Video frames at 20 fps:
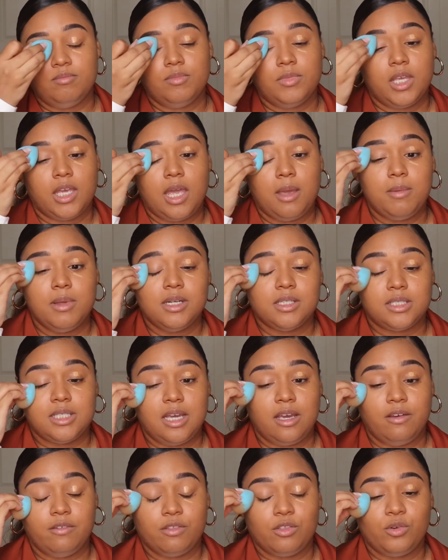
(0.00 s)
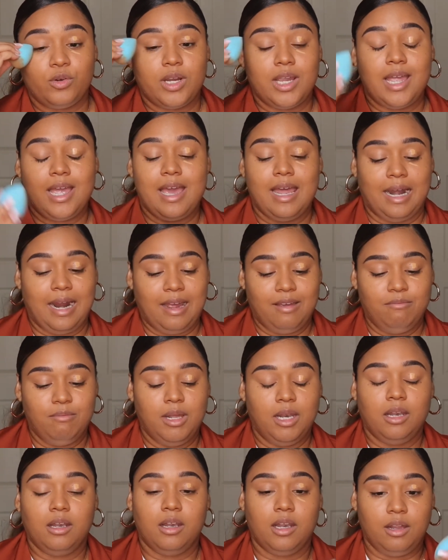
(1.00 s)
it came in a set of three, and I've
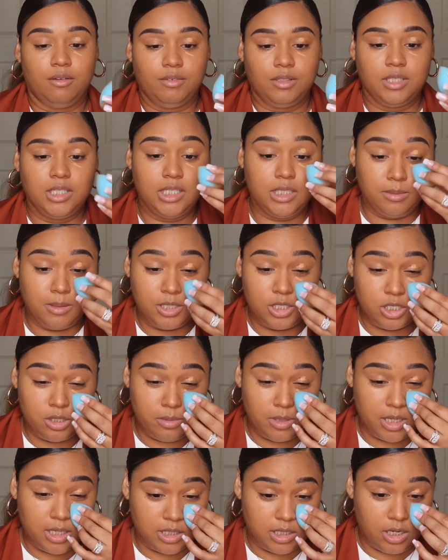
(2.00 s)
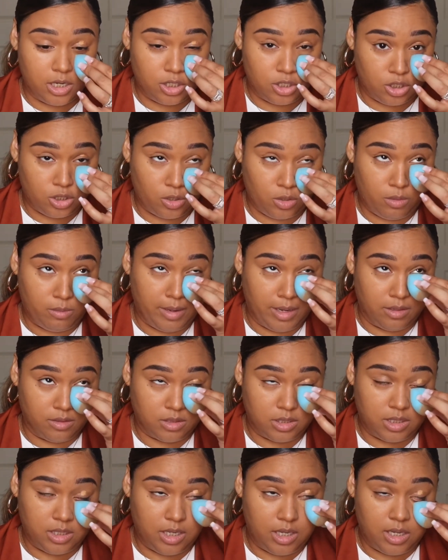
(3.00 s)
been loving these sponges because they are so
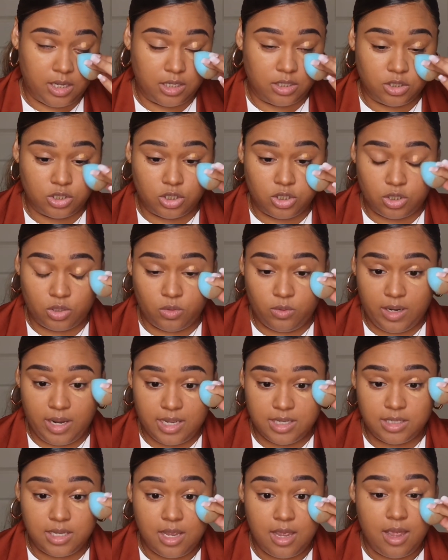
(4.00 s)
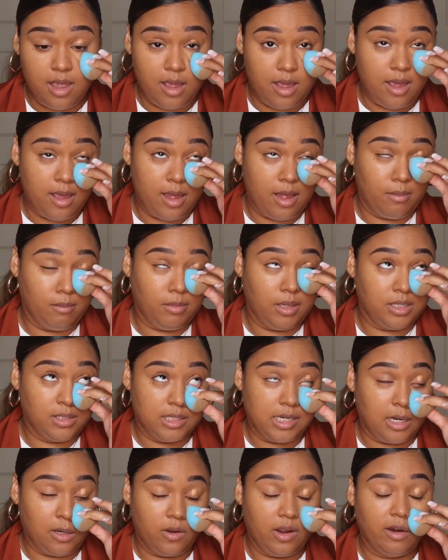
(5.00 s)
bouncy and so nice and blend
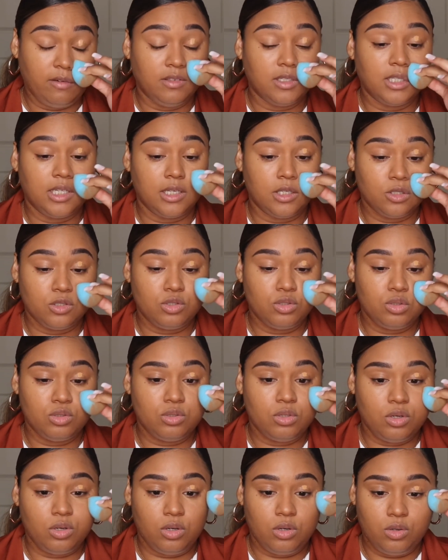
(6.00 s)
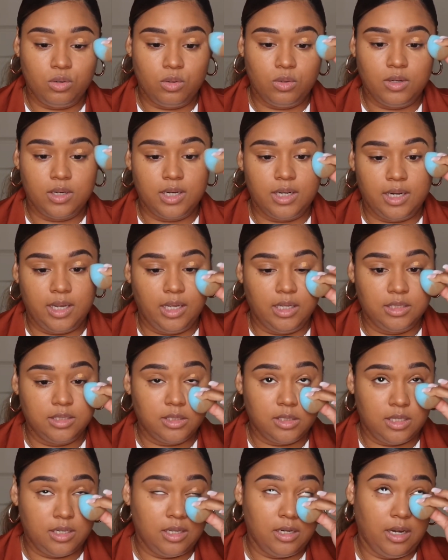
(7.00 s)
out everything so
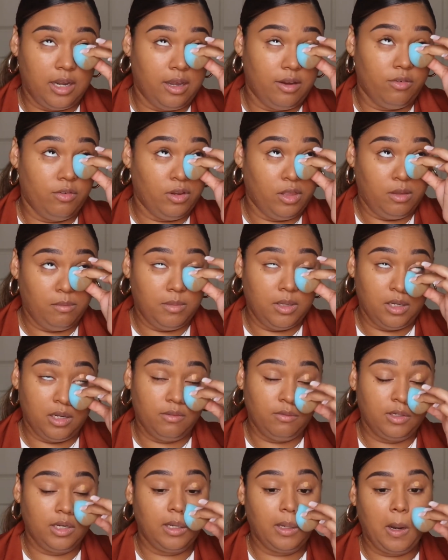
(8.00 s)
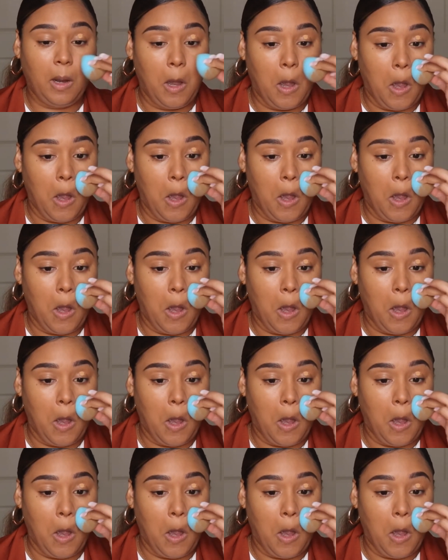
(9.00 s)
nice. And I've really been loving it.